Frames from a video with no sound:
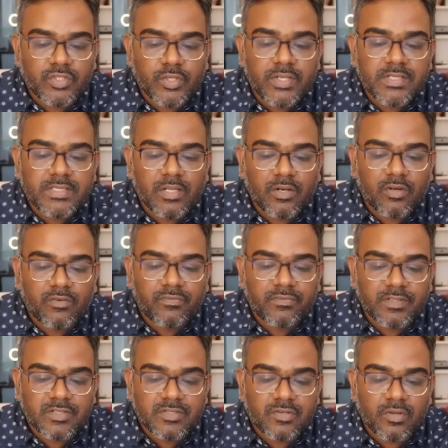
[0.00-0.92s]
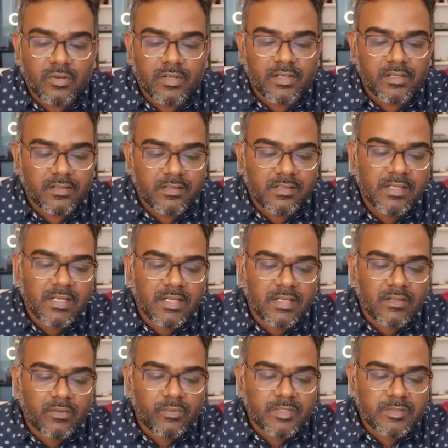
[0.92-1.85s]
So you sell off the stock here,
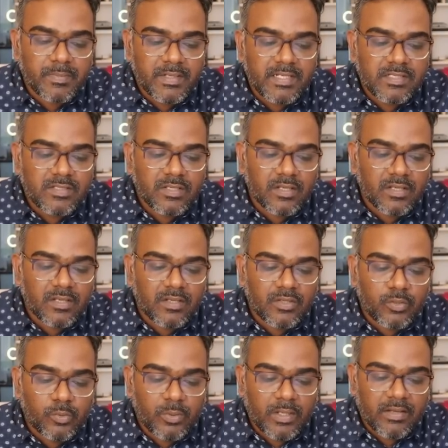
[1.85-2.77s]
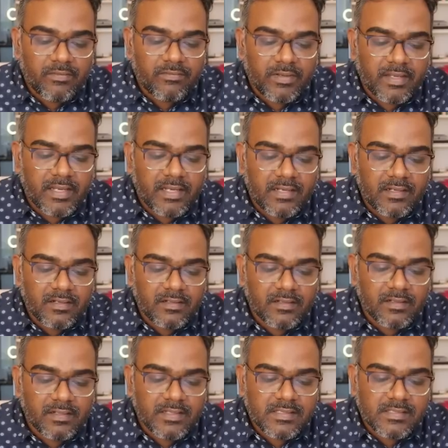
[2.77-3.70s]
which means you have gained,
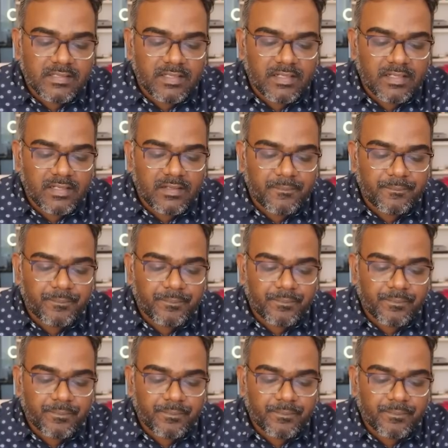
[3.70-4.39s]
let's say